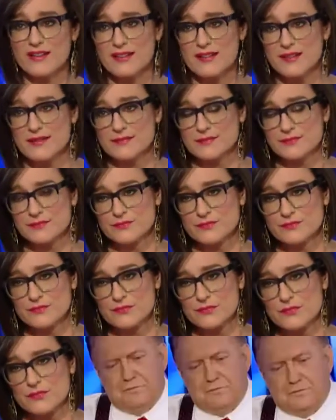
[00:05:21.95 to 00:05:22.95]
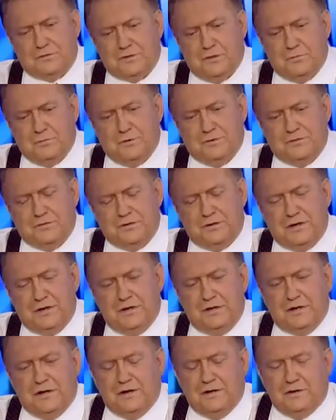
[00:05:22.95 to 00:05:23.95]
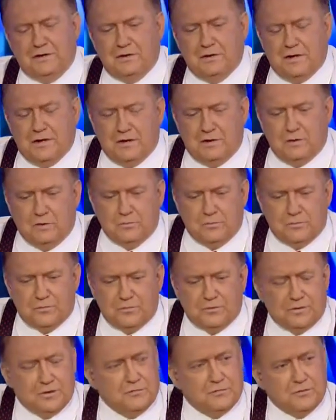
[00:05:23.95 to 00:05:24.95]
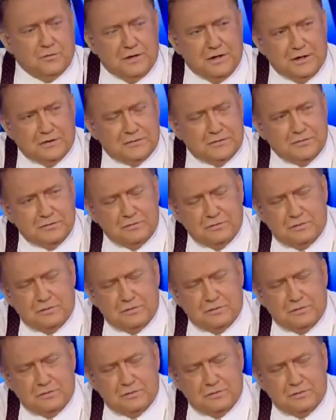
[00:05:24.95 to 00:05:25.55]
You know, for some reason, Kennedy, I'd hope for a different answer.